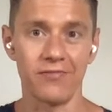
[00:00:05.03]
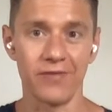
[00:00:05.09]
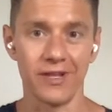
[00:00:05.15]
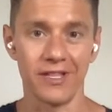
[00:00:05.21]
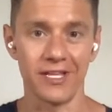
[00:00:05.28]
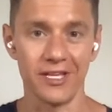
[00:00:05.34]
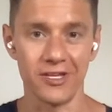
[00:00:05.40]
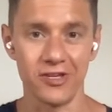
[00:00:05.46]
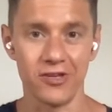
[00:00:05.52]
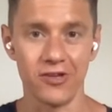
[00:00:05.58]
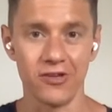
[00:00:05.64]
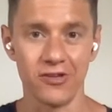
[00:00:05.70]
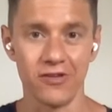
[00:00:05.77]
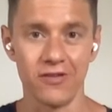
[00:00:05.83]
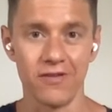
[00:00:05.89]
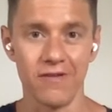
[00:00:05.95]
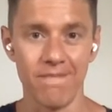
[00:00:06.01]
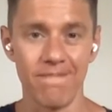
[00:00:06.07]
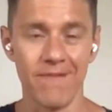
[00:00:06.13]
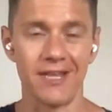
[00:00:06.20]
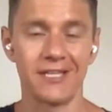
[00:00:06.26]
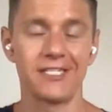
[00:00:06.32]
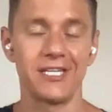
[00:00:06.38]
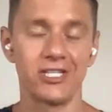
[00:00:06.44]
really good
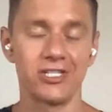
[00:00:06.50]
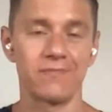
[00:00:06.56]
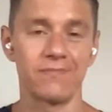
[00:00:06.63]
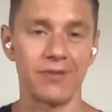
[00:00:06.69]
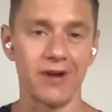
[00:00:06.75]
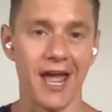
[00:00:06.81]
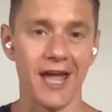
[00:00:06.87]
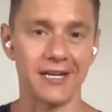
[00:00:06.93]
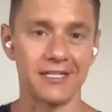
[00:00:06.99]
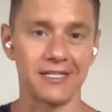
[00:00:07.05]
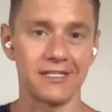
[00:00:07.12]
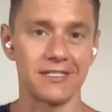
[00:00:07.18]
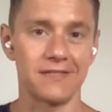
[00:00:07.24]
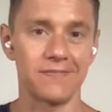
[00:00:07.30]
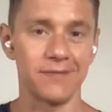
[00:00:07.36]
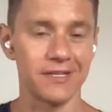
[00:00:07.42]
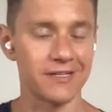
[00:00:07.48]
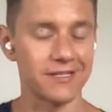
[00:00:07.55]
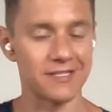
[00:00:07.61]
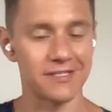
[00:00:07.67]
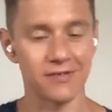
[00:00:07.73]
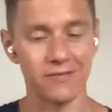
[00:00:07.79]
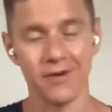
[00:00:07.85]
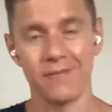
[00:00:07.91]
meditation practice
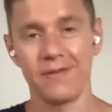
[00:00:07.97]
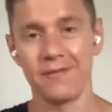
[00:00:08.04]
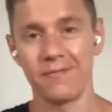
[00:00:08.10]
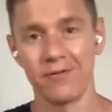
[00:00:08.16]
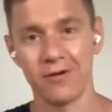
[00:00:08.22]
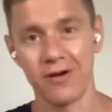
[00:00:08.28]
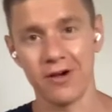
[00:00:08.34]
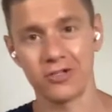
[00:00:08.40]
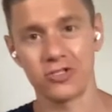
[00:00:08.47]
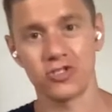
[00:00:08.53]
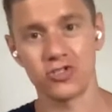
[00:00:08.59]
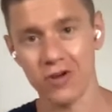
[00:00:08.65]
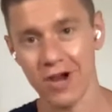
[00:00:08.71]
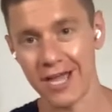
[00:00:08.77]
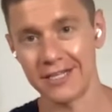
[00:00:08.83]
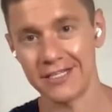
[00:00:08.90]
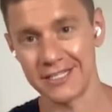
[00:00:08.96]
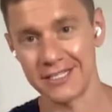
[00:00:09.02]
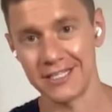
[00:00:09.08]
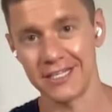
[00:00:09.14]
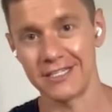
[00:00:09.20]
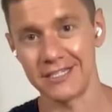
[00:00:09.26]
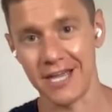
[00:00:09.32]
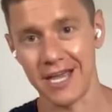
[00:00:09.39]
because so many people try to
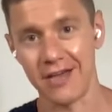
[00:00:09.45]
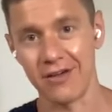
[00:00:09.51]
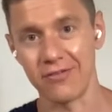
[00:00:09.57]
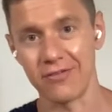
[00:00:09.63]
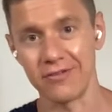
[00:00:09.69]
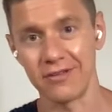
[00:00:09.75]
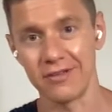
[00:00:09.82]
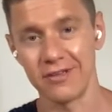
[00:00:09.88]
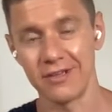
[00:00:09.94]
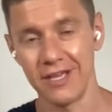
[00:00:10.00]
sit down